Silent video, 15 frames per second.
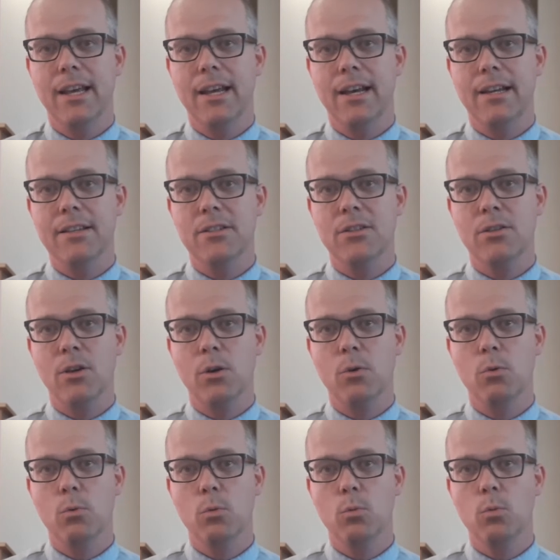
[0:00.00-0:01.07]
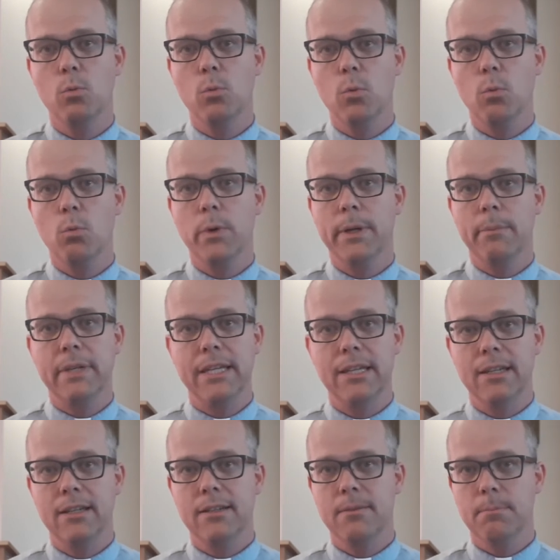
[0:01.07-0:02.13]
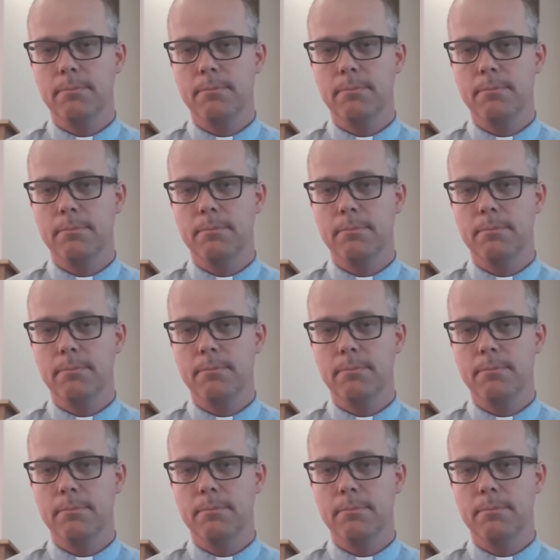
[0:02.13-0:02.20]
Uh, so we'll be